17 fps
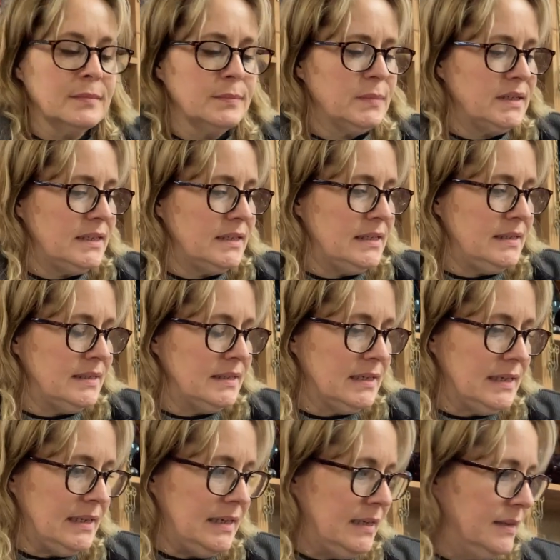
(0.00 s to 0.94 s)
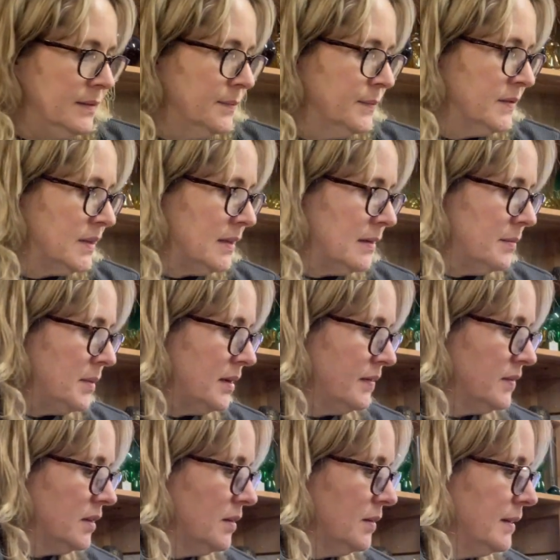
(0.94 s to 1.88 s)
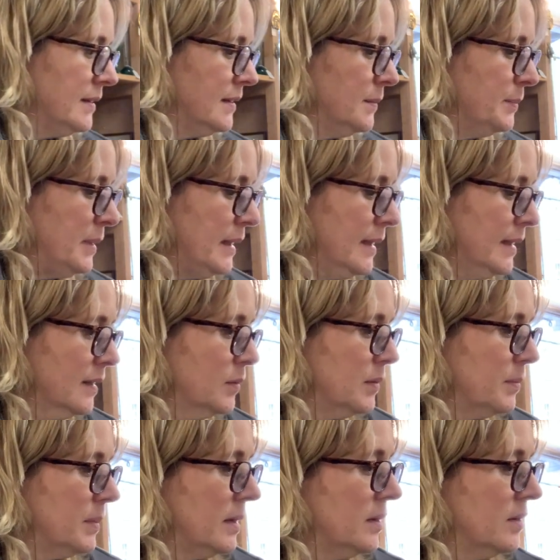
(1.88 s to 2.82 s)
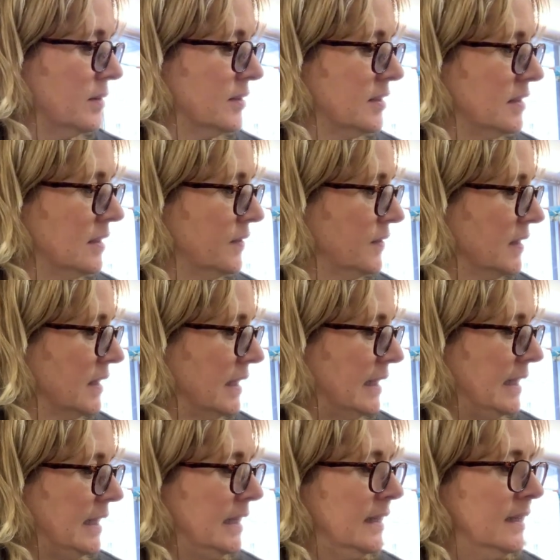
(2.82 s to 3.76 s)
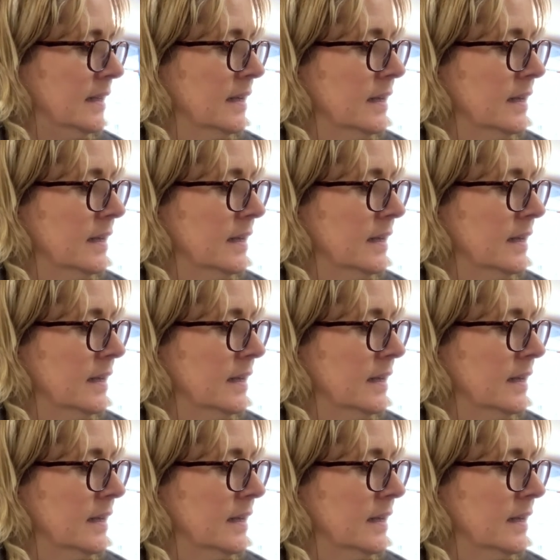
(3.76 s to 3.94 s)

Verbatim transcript: But it needs a clean. So I might have to go out the back with my other stuff to clean.